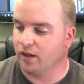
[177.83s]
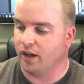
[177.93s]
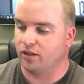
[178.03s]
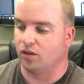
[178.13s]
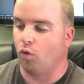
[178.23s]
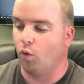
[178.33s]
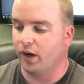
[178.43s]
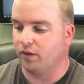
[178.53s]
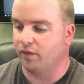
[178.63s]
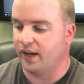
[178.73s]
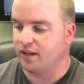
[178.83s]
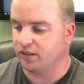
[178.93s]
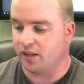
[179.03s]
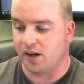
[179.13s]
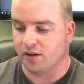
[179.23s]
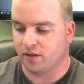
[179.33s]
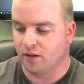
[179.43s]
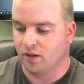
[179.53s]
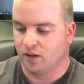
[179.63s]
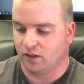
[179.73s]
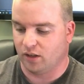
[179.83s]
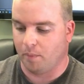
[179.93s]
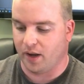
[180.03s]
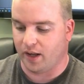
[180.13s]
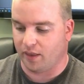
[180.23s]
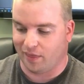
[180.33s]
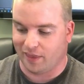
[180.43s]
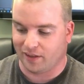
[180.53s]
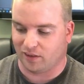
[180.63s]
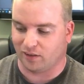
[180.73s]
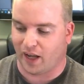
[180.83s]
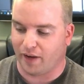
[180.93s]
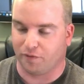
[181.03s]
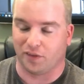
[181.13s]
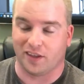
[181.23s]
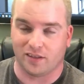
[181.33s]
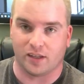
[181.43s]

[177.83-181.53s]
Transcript: And so one of our volunteers submitted this design for this